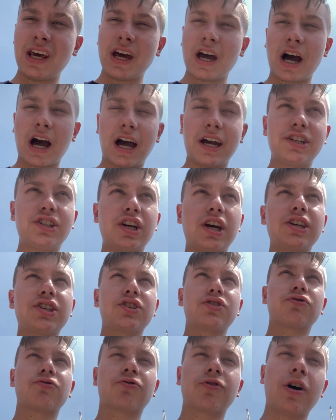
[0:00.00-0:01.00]
I just
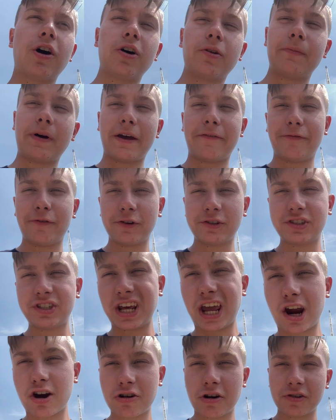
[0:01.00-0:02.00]
rode my first
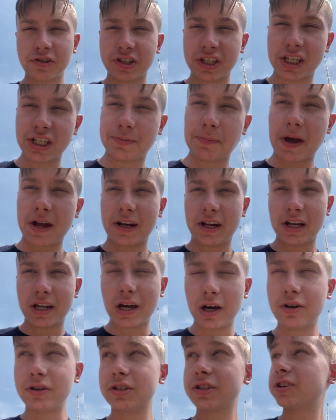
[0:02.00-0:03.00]
aero suspended
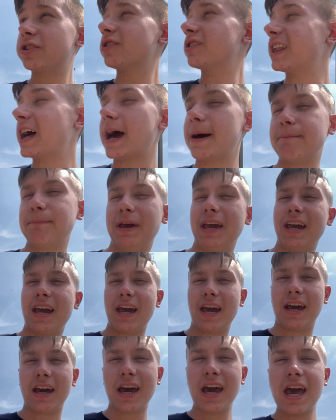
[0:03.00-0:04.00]
coaster, that
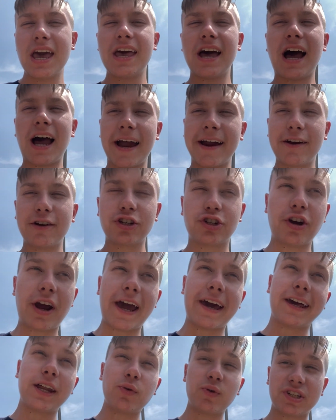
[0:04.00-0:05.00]
being Iron
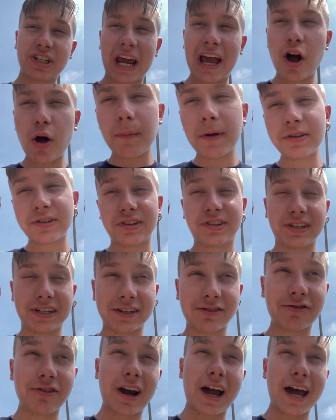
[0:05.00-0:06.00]
Dragon, which I almost
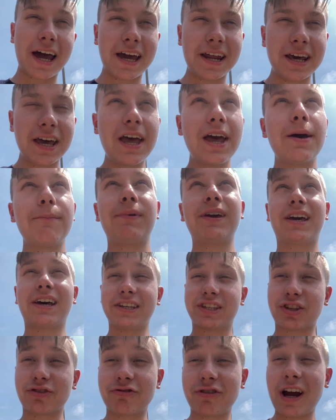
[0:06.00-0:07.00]
didn't ride
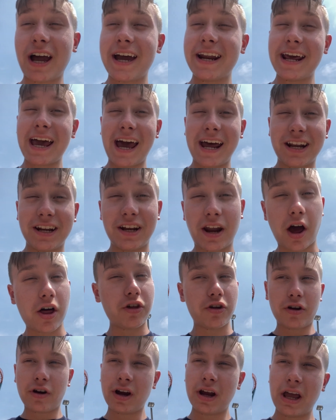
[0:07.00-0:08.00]
because the ride had
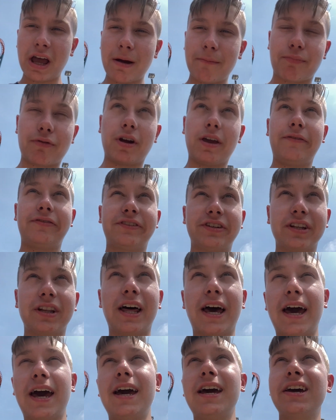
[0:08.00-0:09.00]
another brief
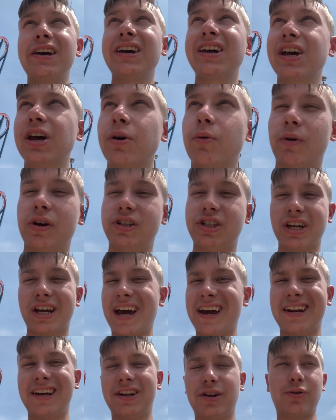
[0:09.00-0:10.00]
delay, which it
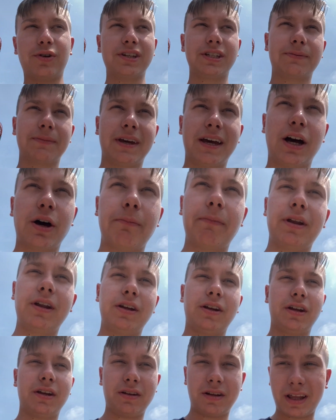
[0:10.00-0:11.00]
kind of annoys me
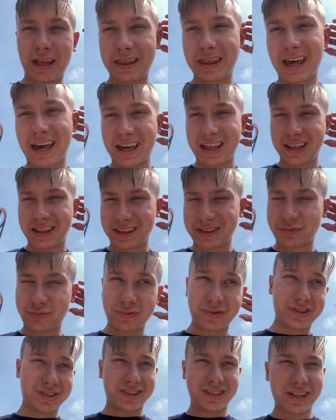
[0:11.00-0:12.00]
that
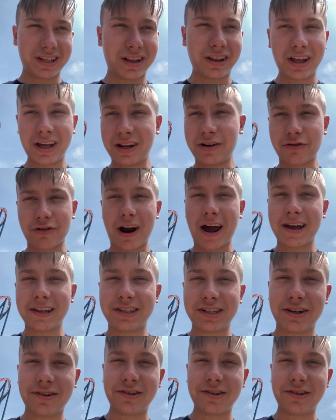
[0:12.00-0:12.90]
a lot of rides here